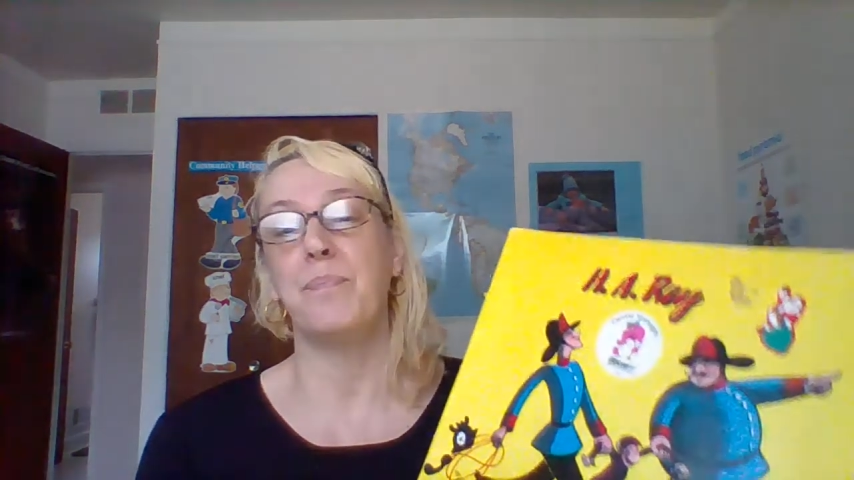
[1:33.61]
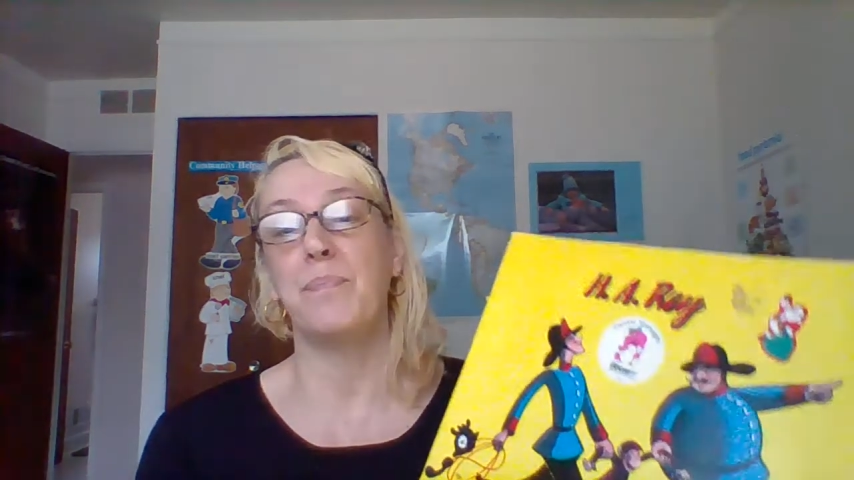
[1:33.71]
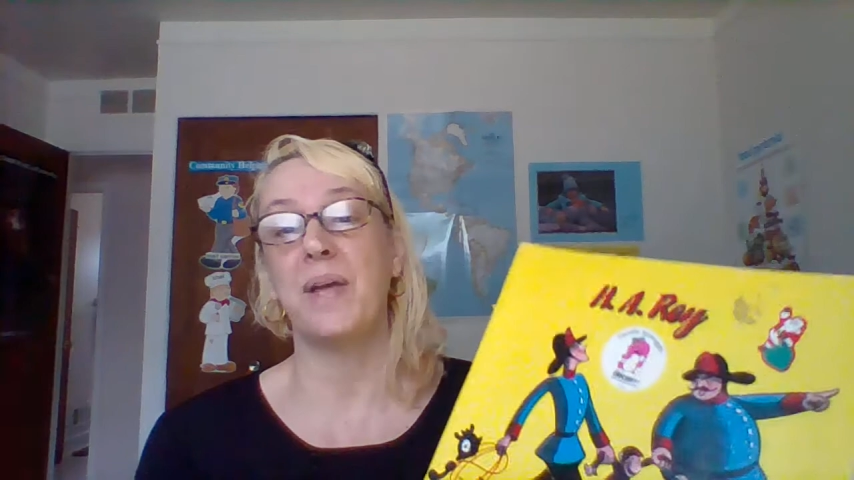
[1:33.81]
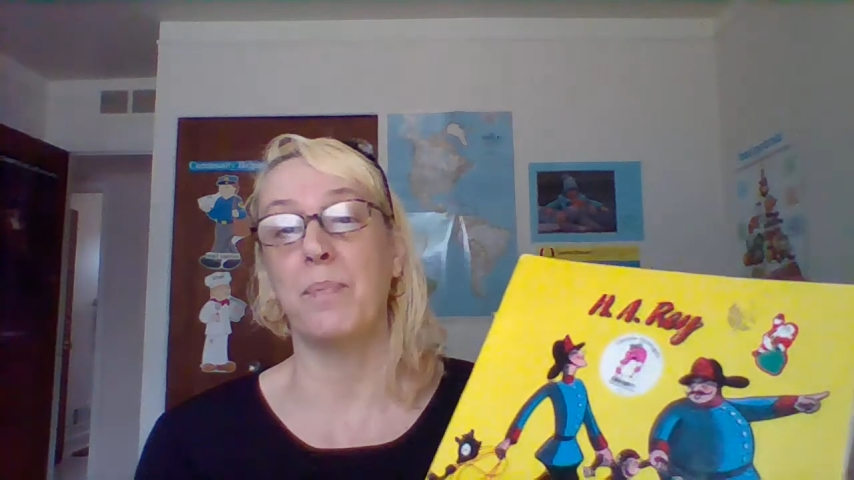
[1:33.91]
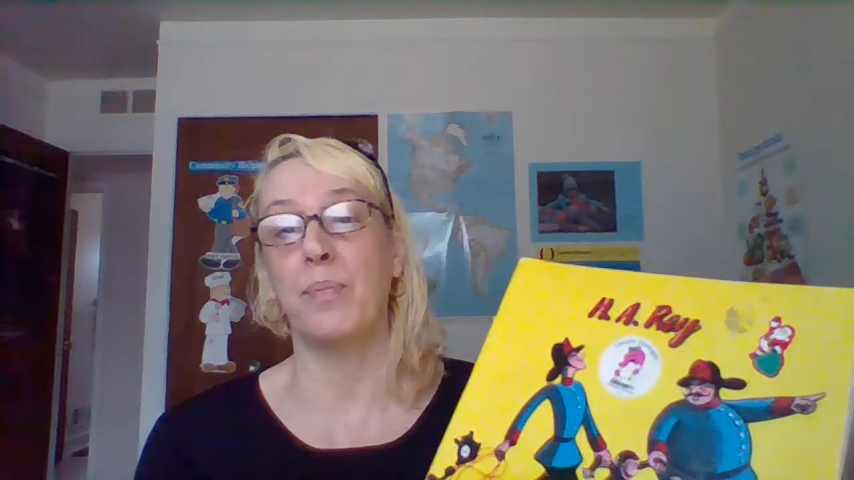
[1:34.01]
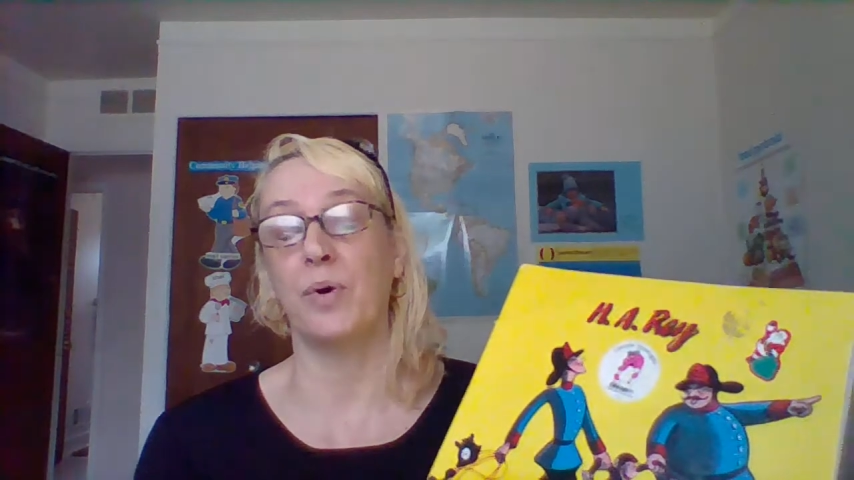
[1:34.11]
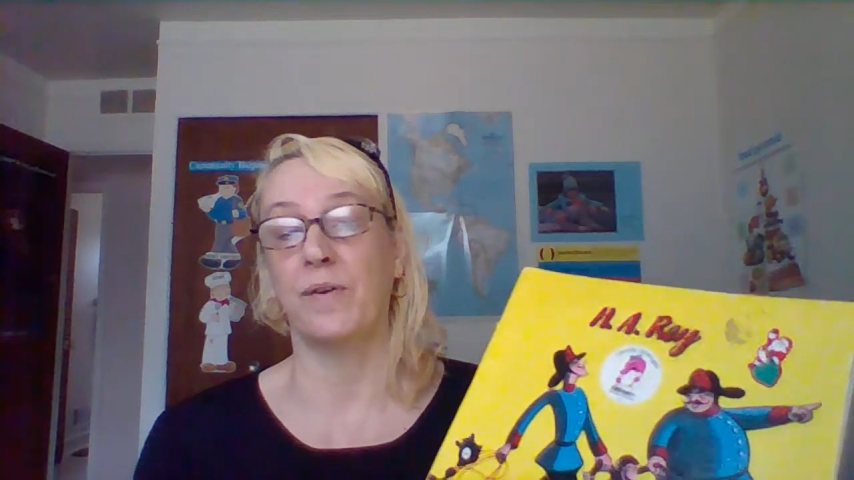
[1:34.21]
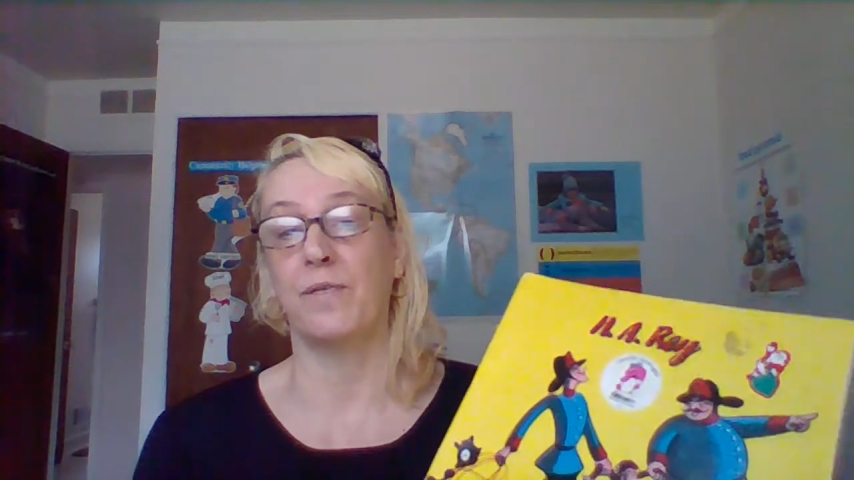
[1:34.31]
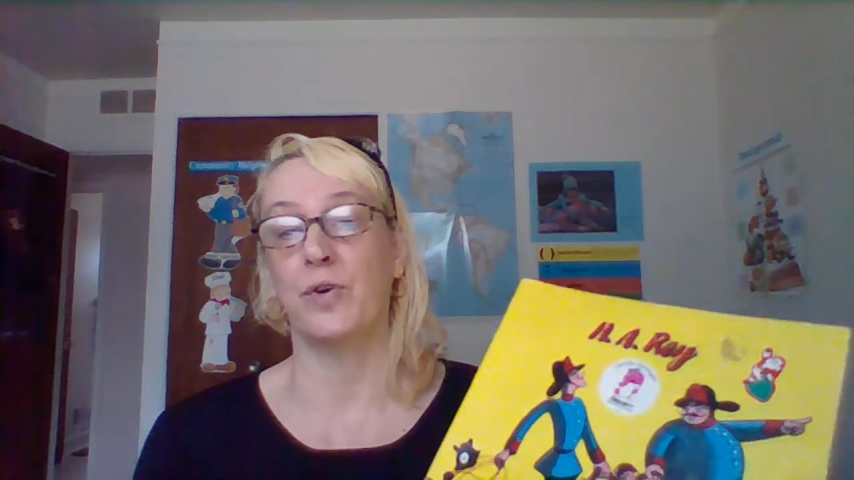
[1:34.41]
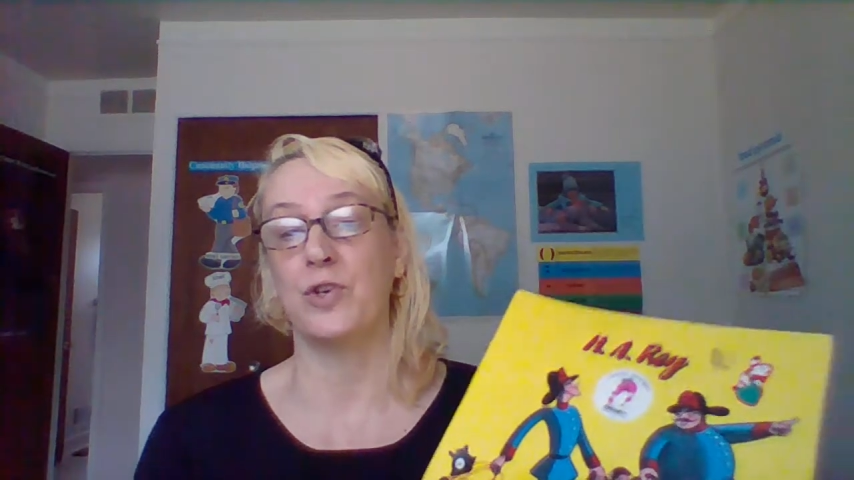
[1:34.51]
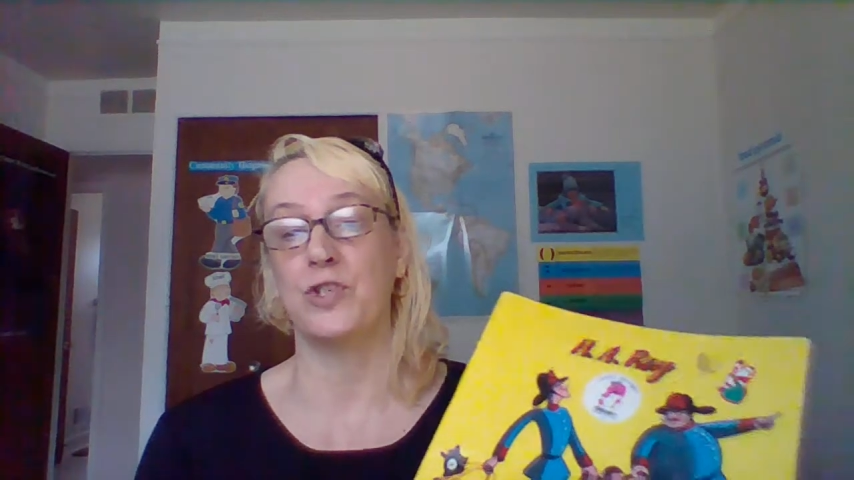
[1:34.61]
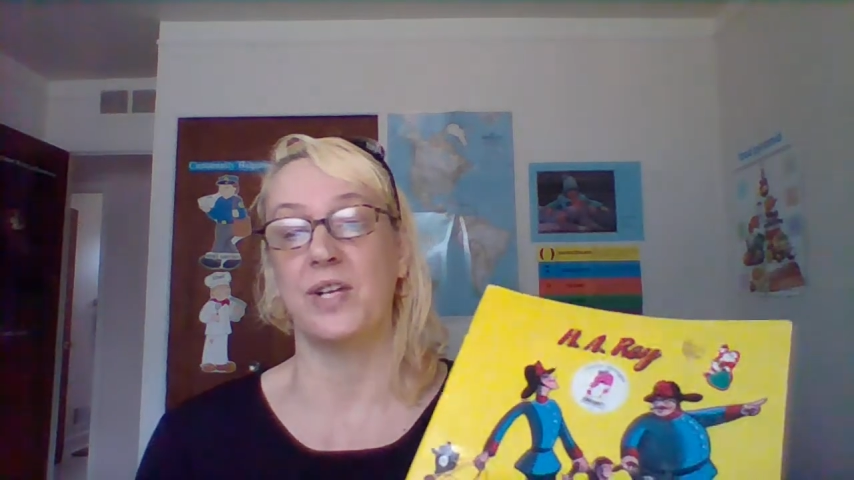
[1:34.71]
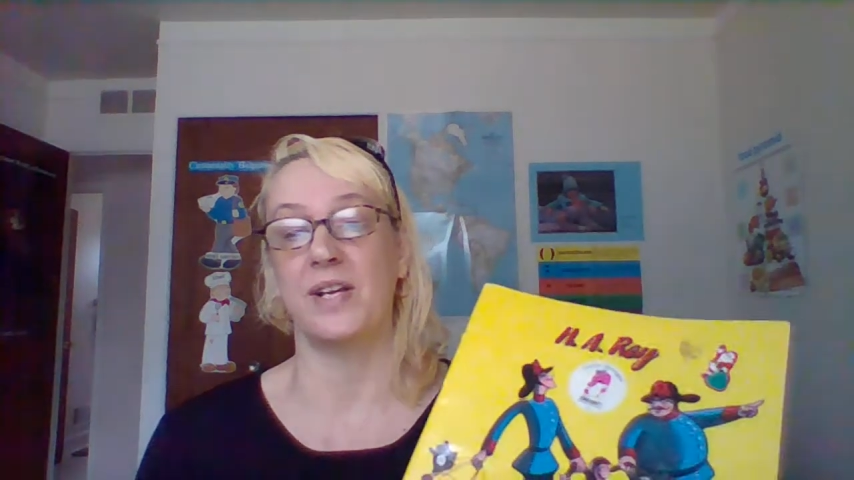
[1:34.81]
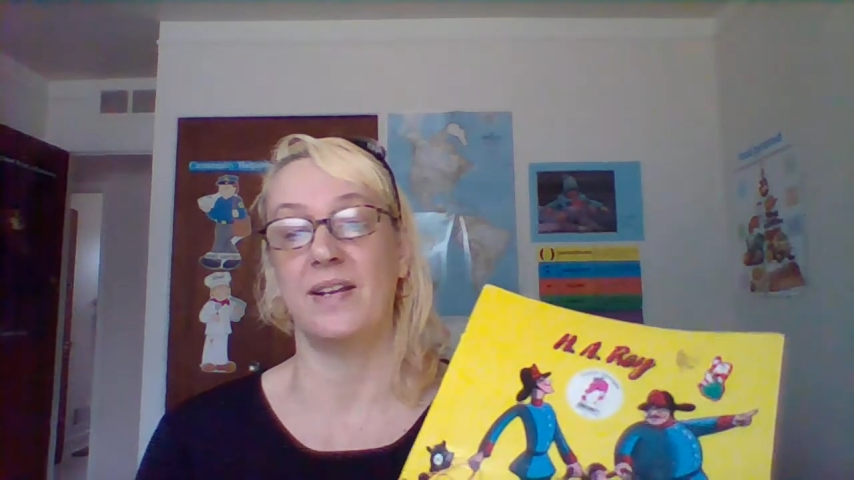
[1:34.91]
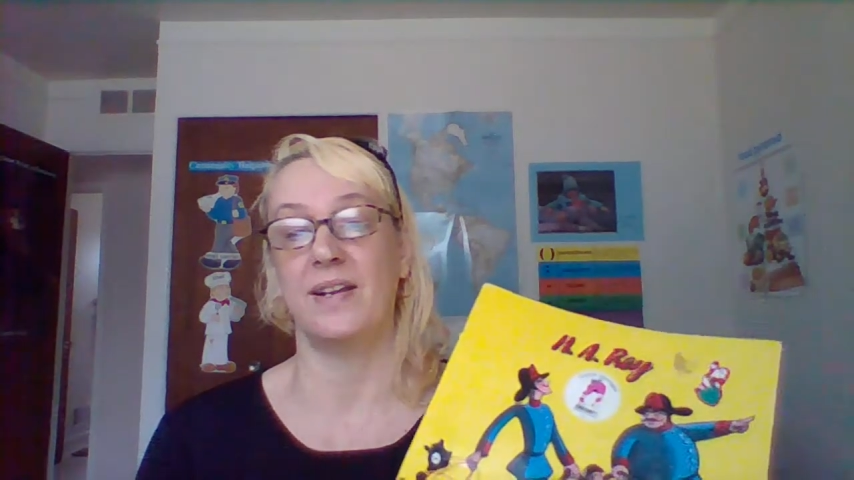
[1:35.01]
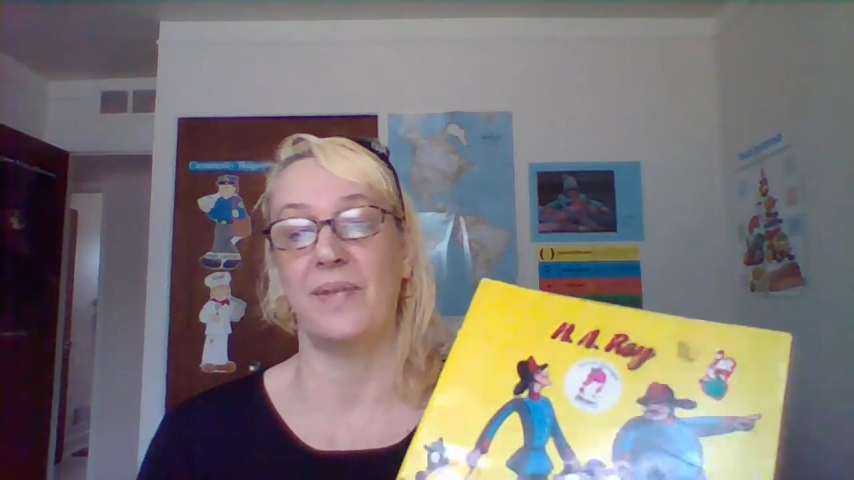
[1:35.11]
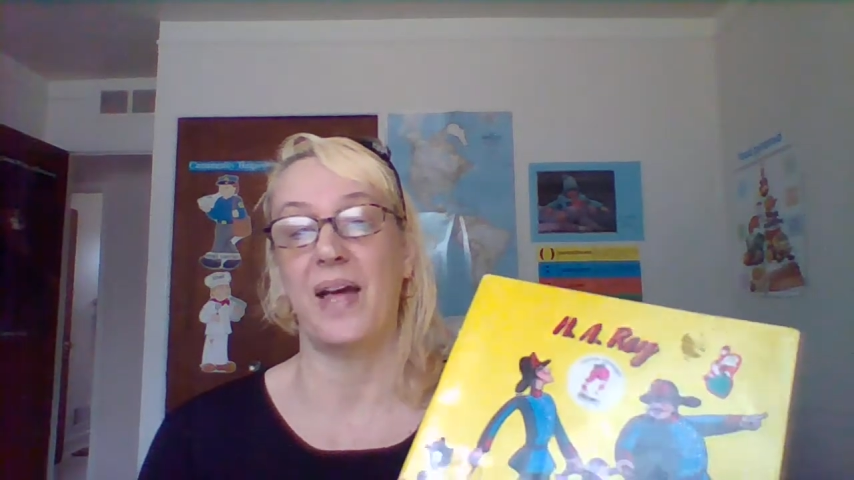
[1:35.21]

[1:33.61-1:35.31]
big book version.